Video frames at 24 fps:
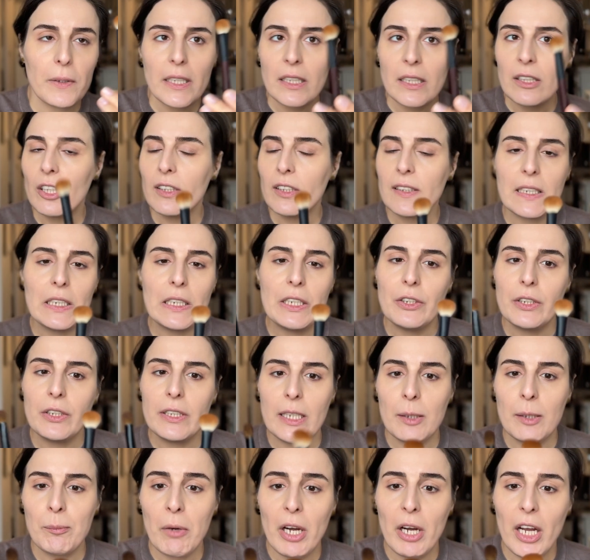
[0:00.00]
It doesn't
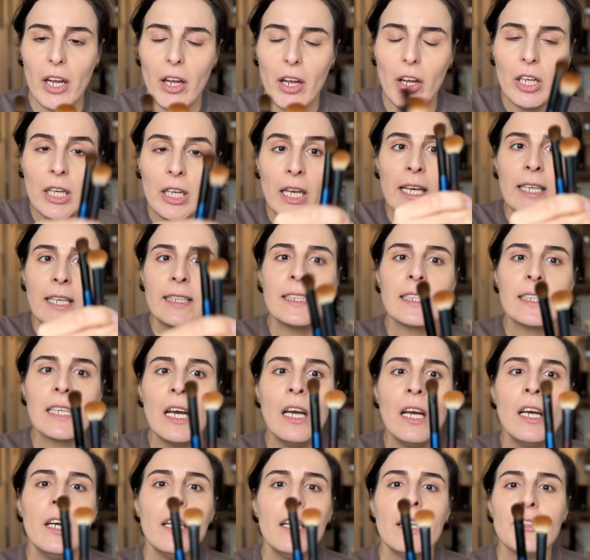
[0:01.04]
irritate my eyelids.
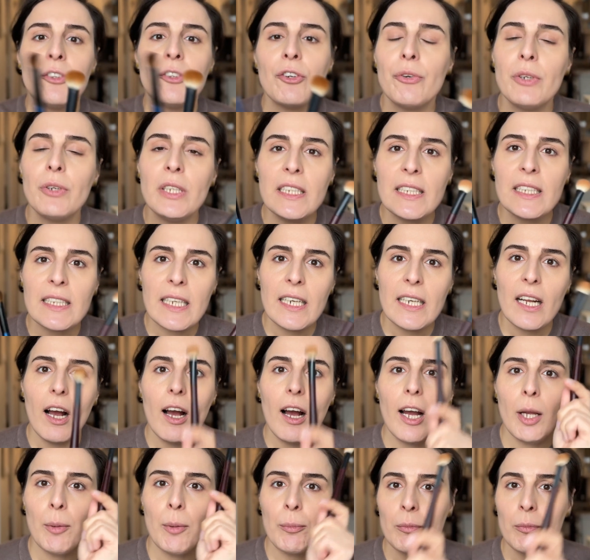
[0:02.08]
The reason
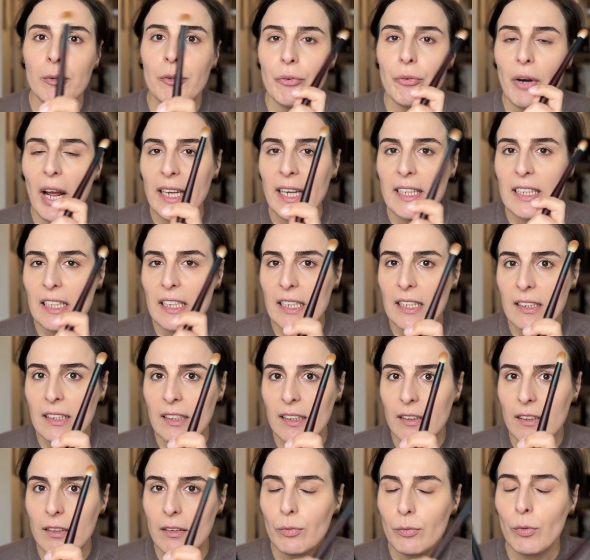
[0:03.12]
I'm ranking
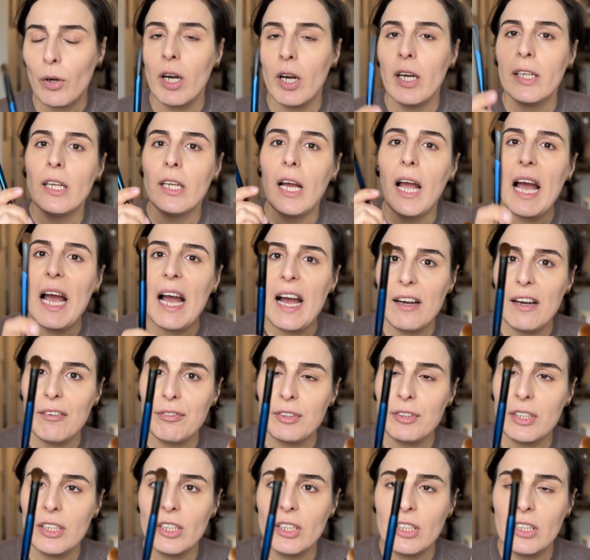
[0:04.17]
this one
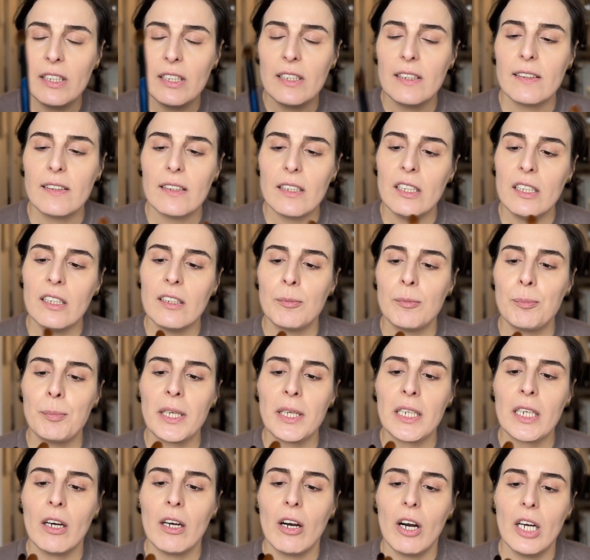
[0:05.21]
after this is
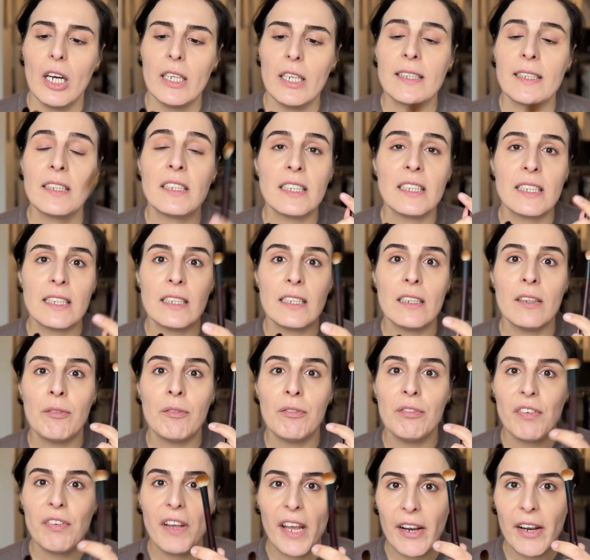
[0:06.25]
because this is a
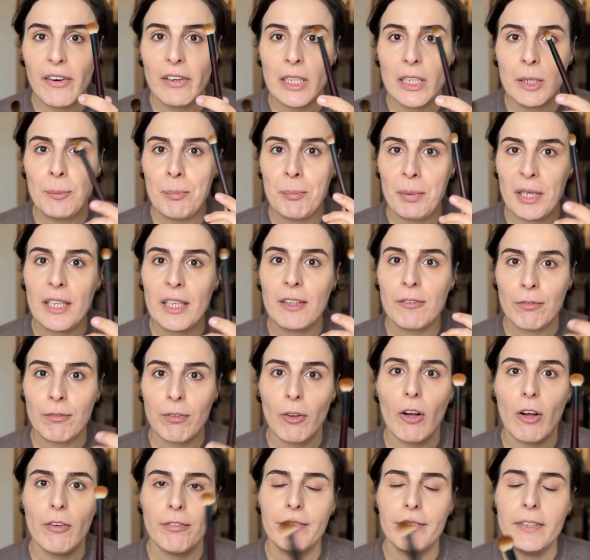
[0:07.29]
very big
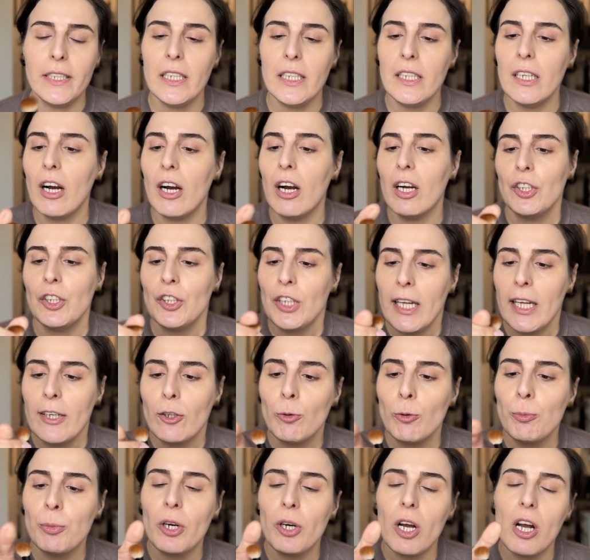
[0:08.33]
fluffy
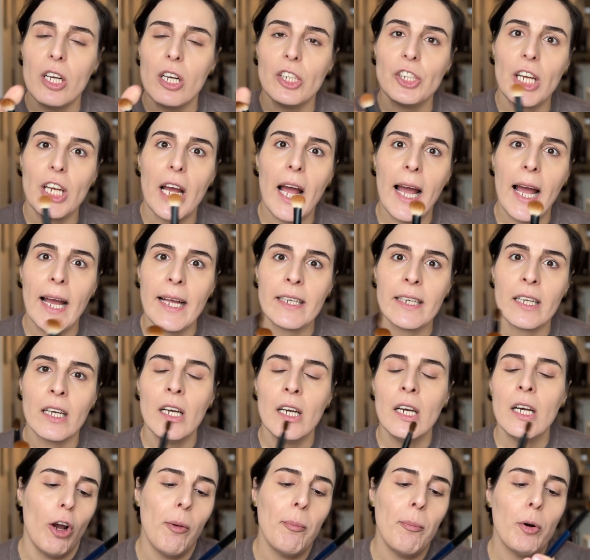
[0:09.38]
eyeshadow brush, and
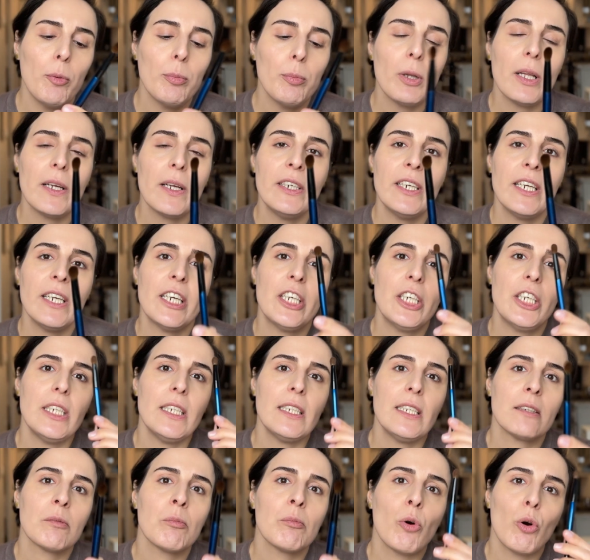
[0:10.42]
Jumbo Blender
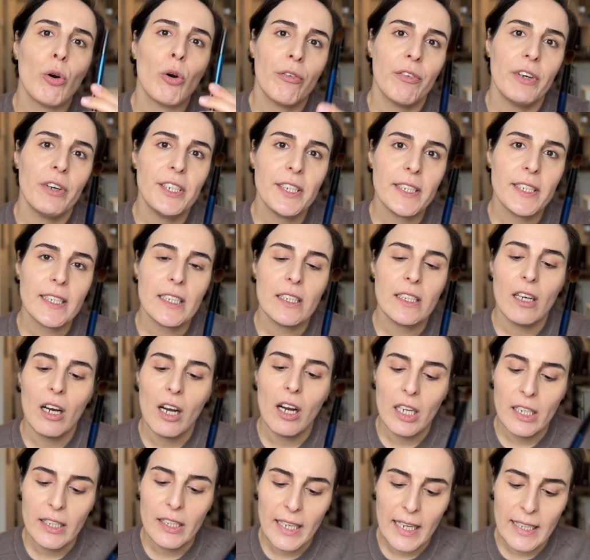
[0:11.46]
is more
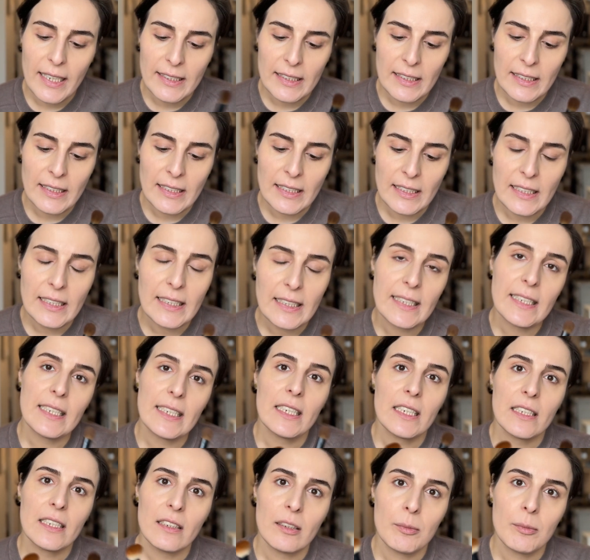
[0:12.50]
versatile than the
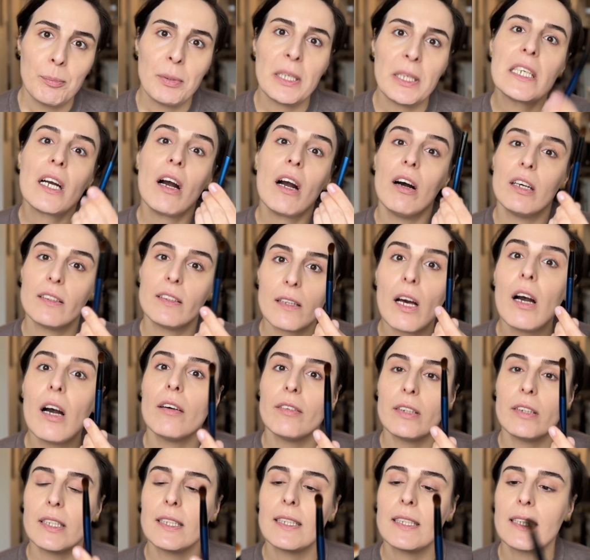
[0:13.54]
T6 because of
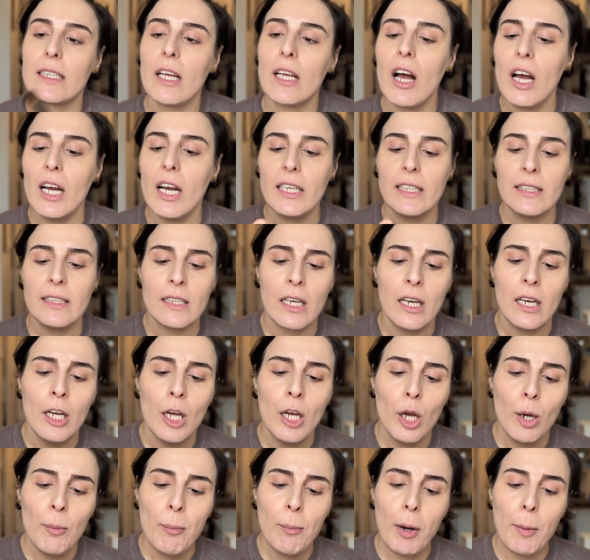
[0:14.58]
its size,
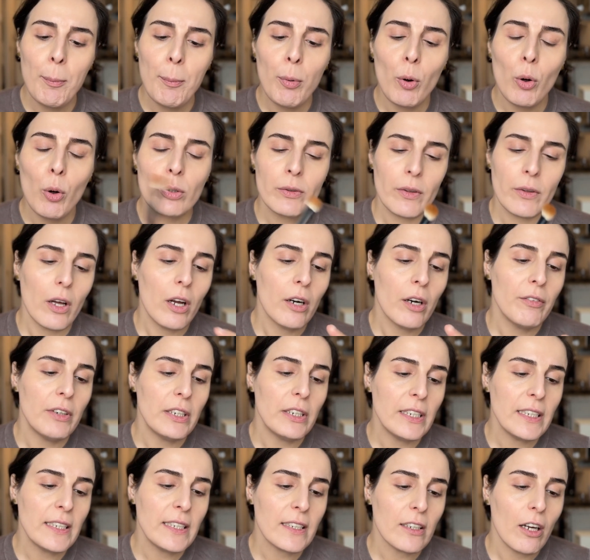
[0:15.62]
but both are
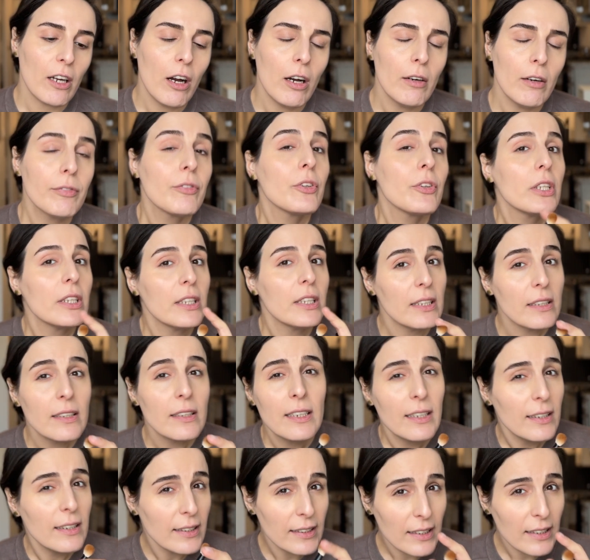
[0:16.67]
very soft. The
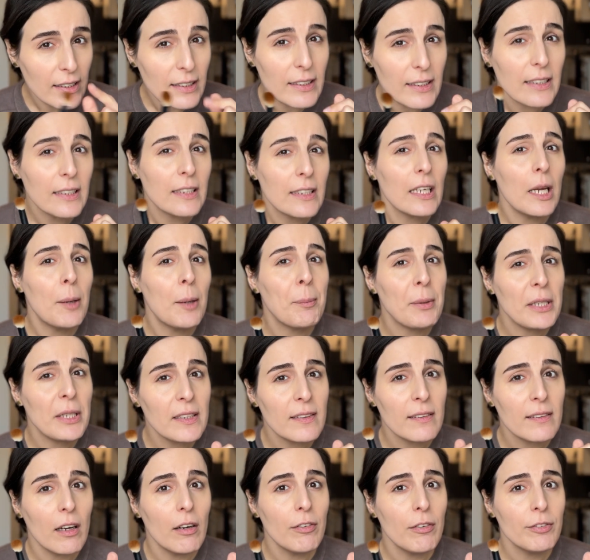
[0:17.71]
T6 is a bit
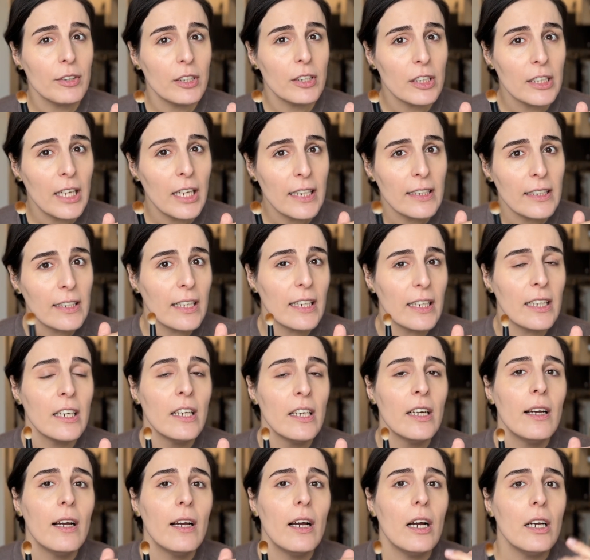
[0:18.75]
softer than the
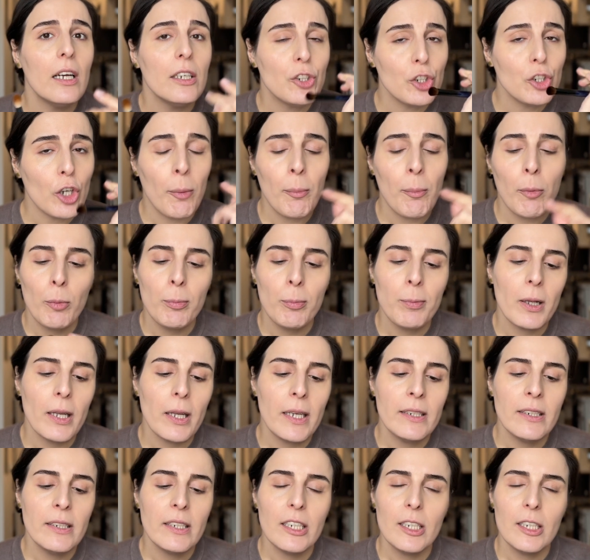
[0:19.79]
Jumbo
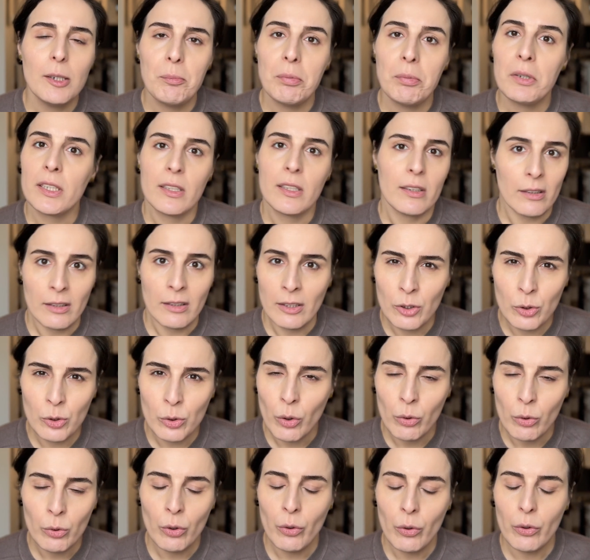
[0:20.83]
Blender, but you
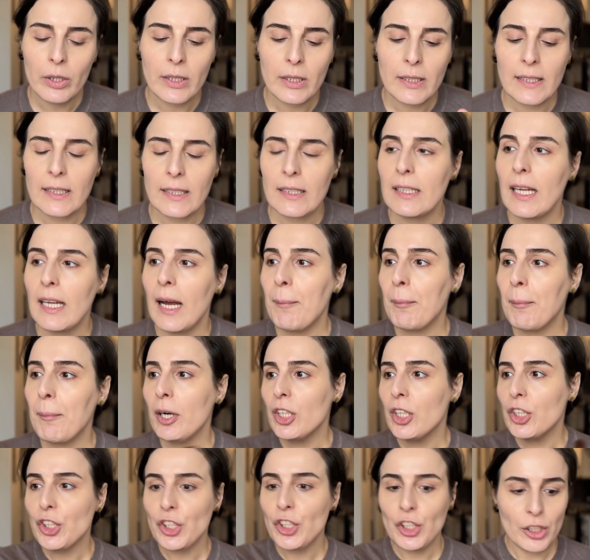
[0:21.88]
don't notice it that
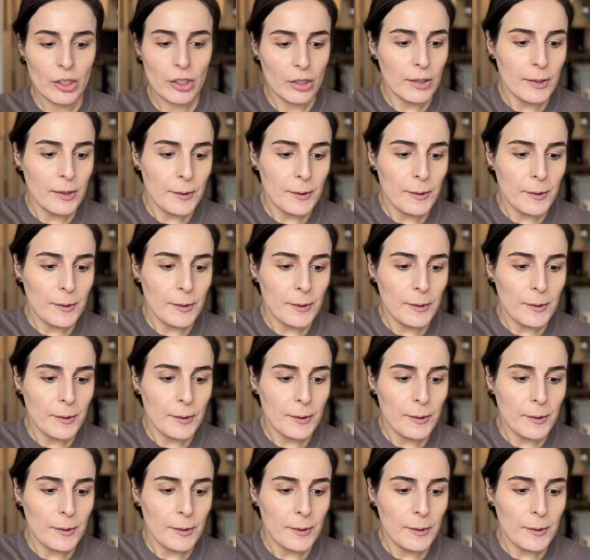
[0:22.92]
much.